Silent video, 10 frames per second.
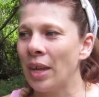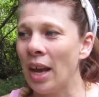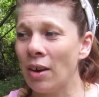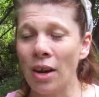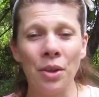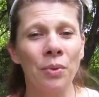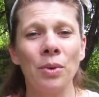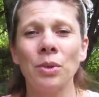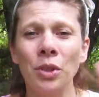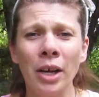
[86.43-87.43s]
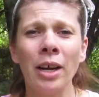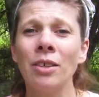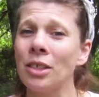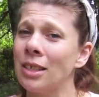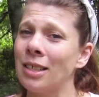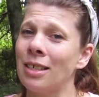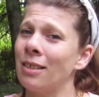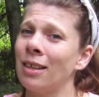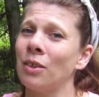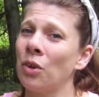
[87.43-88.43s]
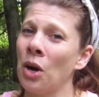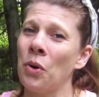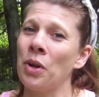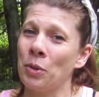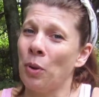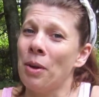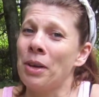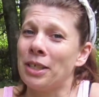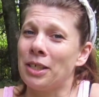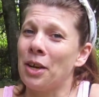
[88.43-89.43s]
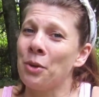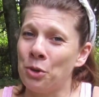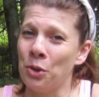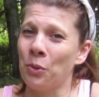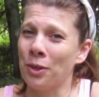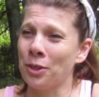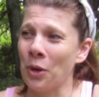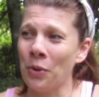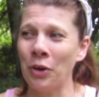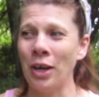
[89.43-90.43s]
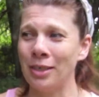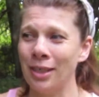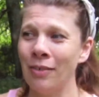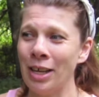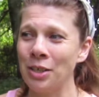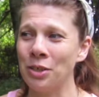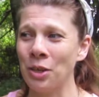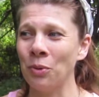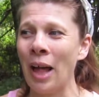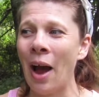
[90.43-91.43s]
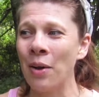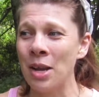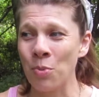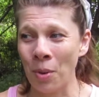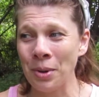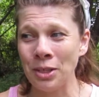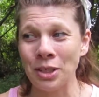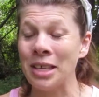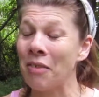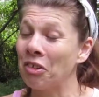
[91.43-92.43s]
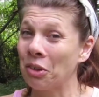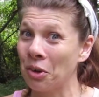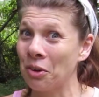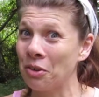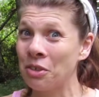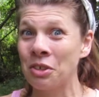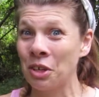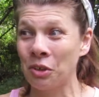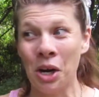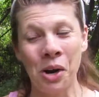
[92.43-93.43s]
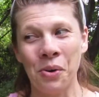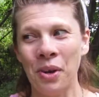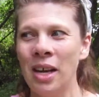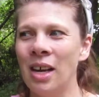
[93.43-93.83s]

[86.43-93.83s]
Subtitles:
And our other rooster here just doesn't crow. And it's probably because the other 2 were so aggressive and so loud. He probably just never learned to crow.